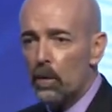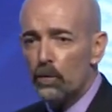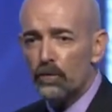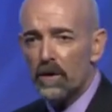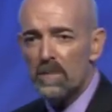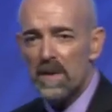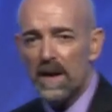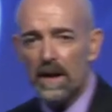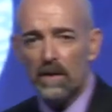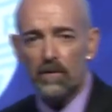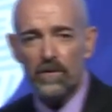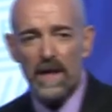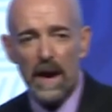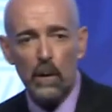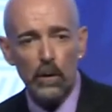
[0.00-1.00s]
Most
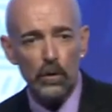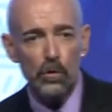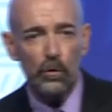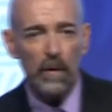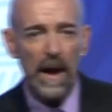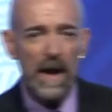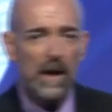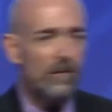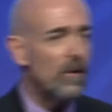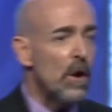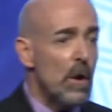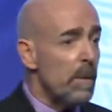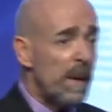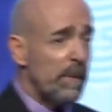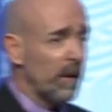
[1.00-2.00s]
comedians now at your age,
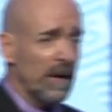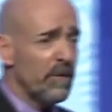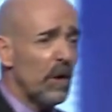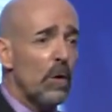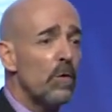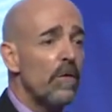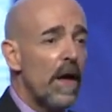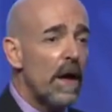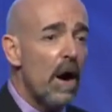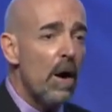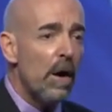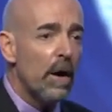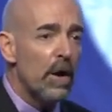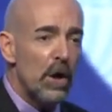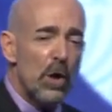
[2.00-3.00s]
people don't even know who they
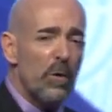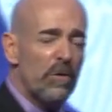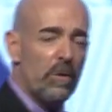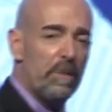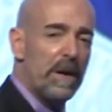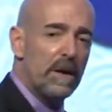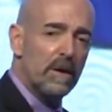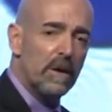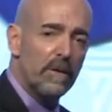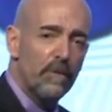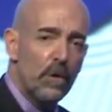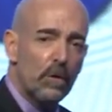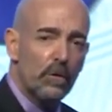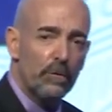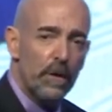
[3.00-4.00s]
are. You're at the pinnacle
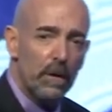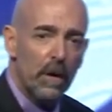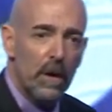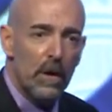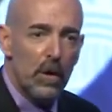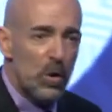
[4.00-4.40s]
of your career.